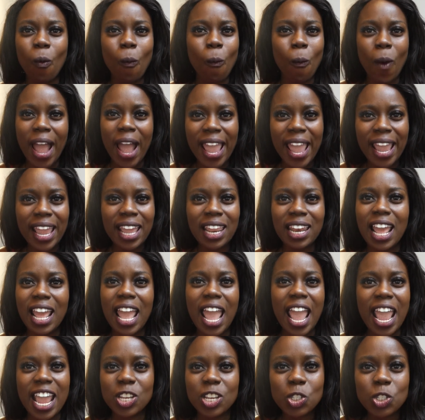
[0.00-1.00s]
white,
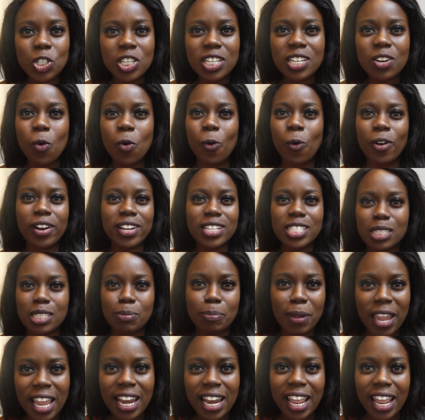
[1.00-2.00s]
Asian, or
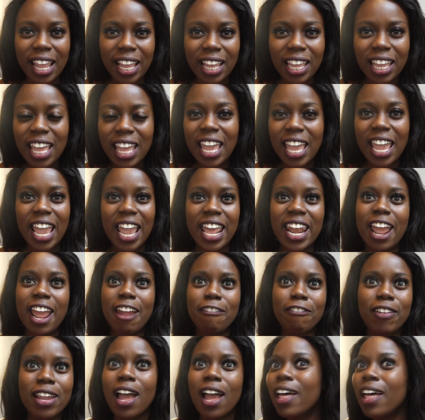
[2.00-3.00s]
Hispanic, and
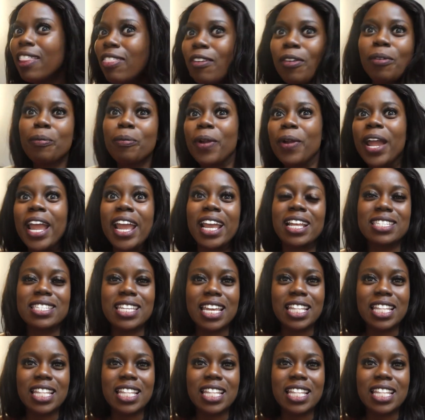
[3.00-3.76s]
every other race.